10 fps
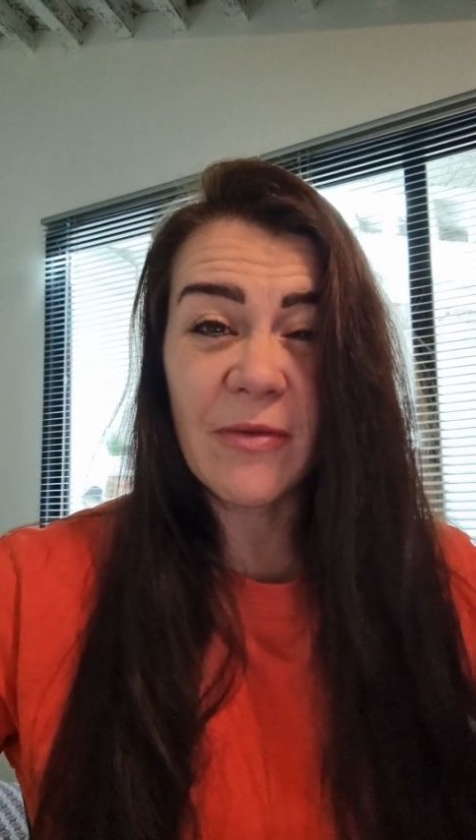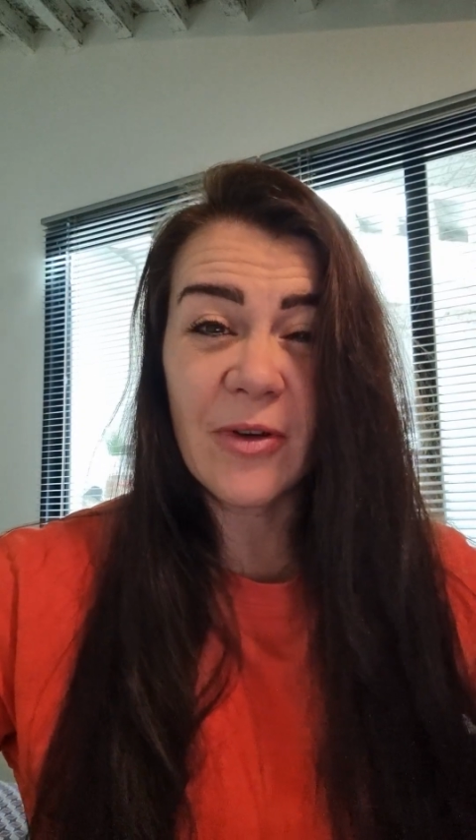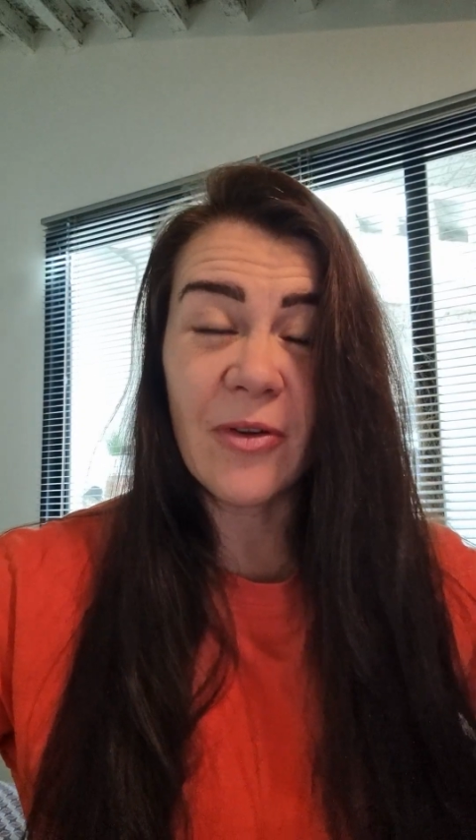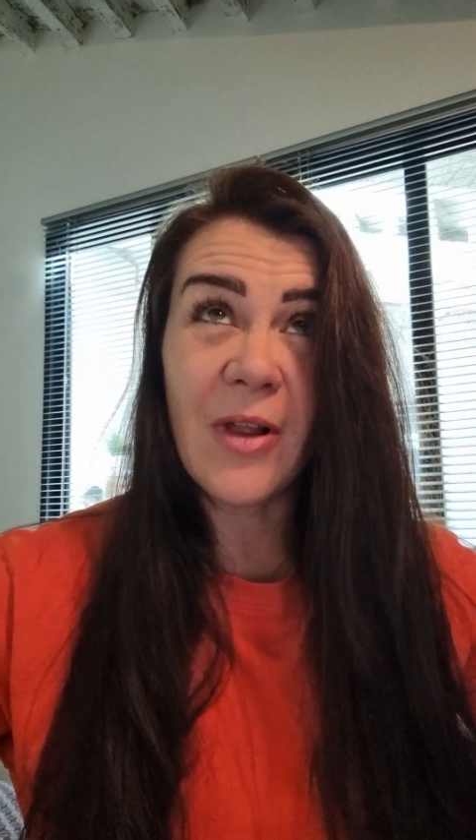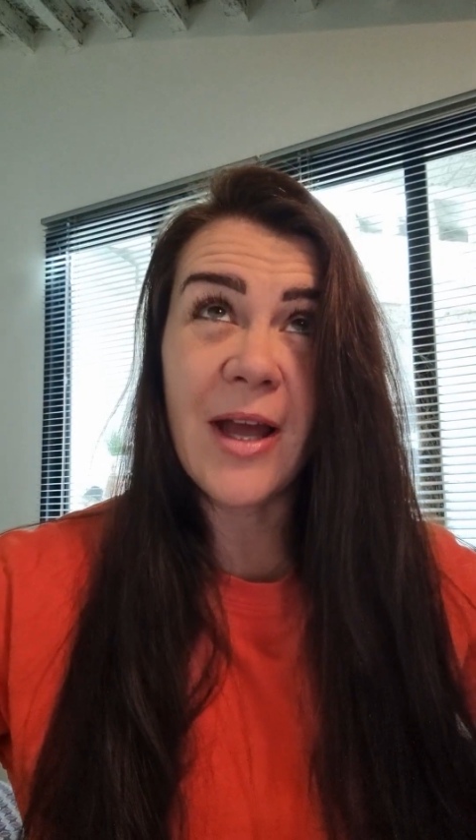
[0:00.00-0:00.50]

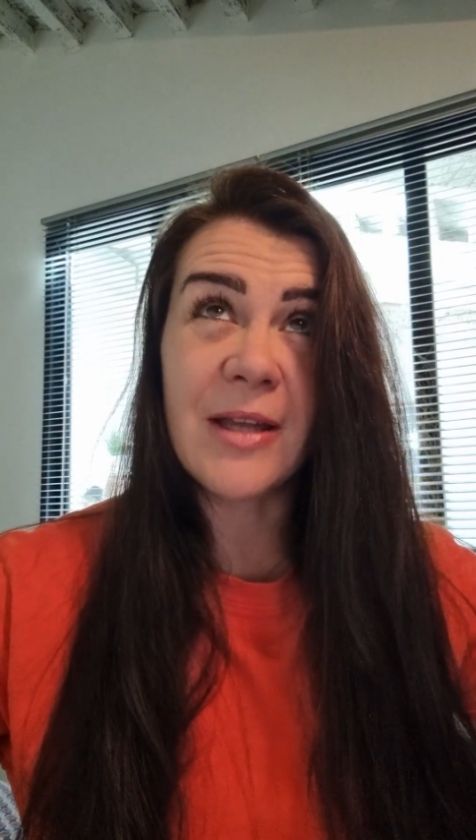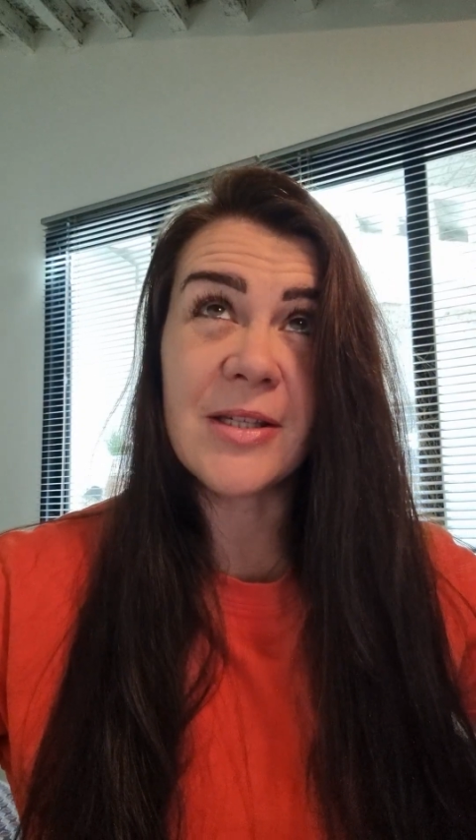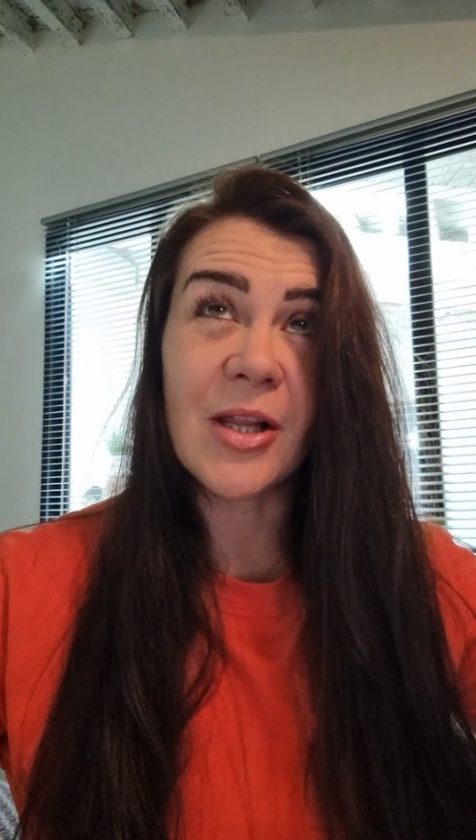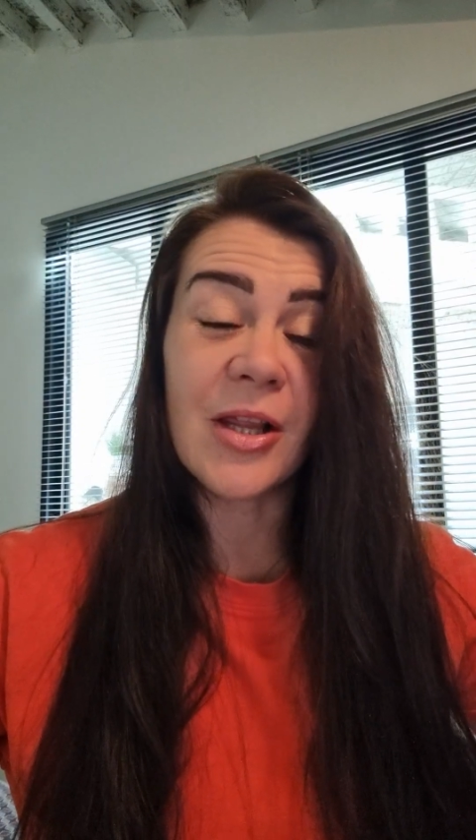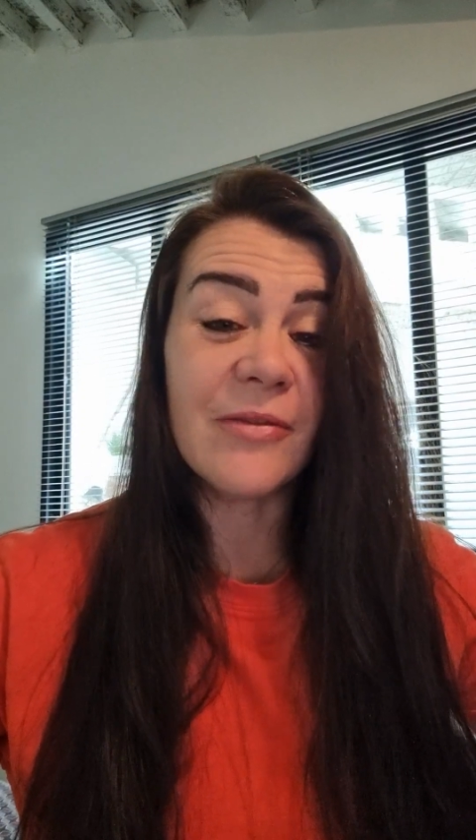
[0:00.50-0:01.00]
for the
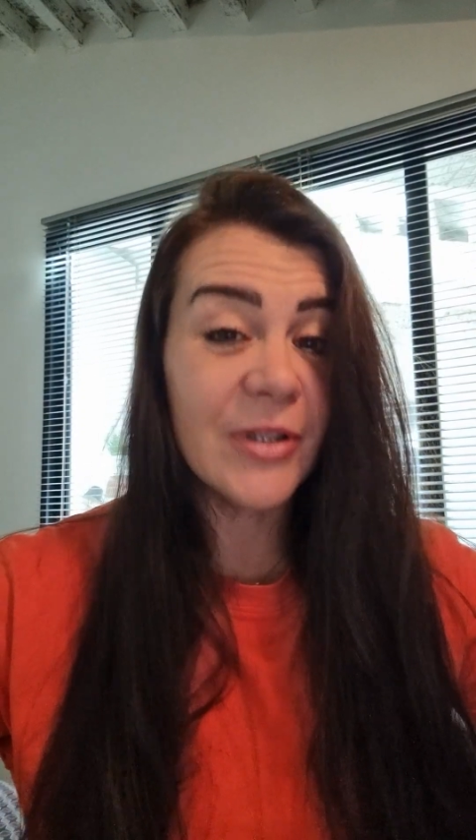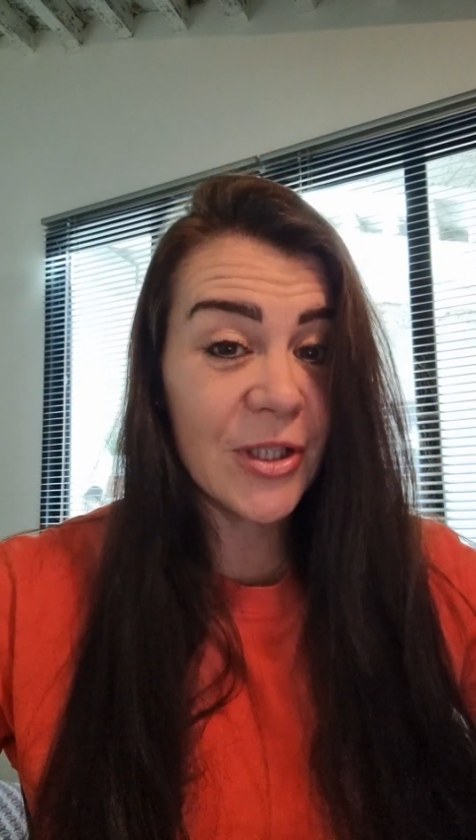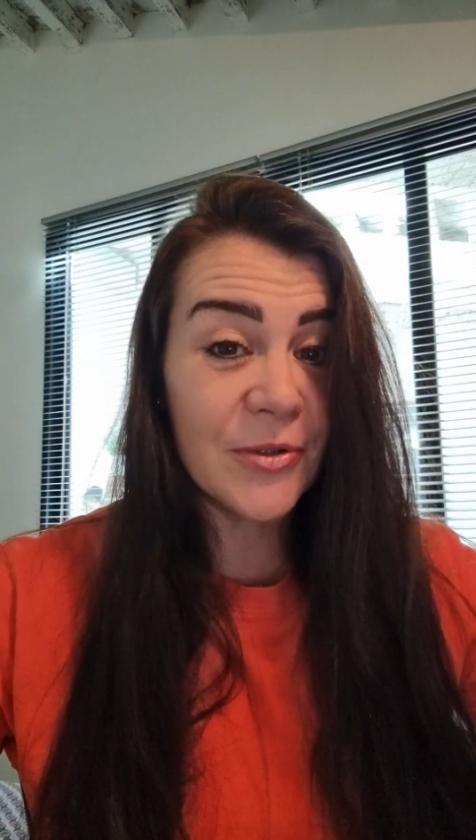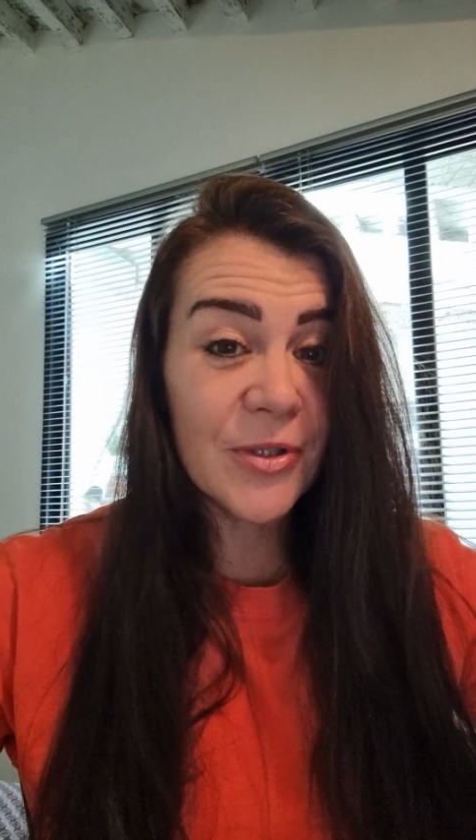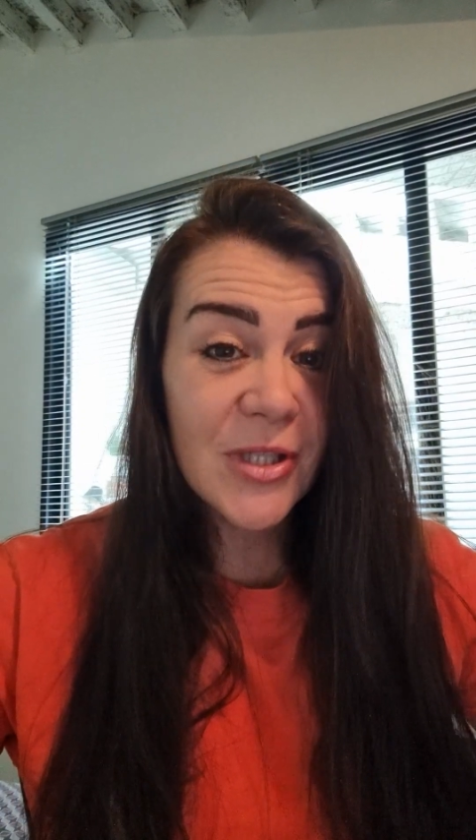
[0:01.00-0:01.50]
last 11
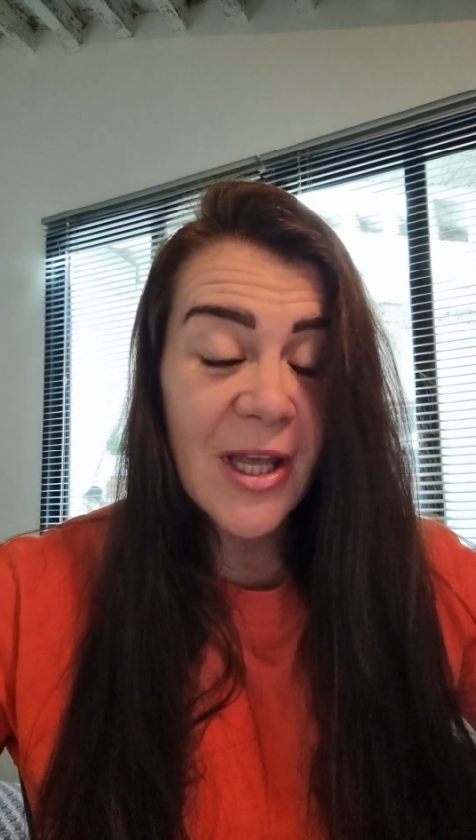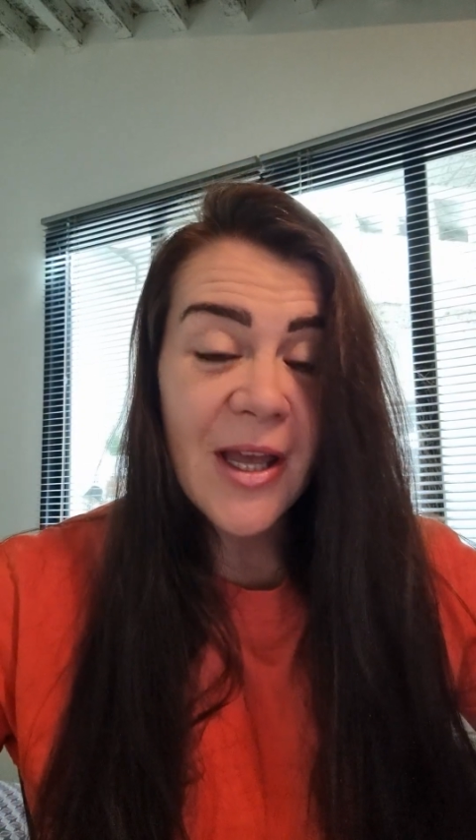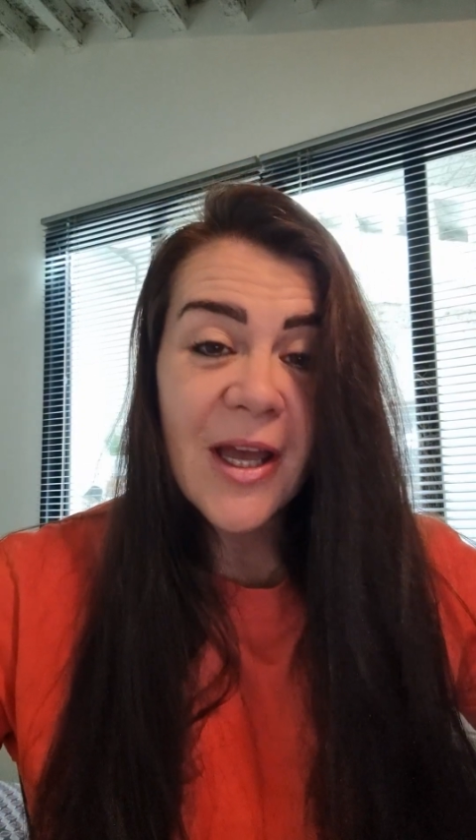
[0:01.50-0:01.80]
years.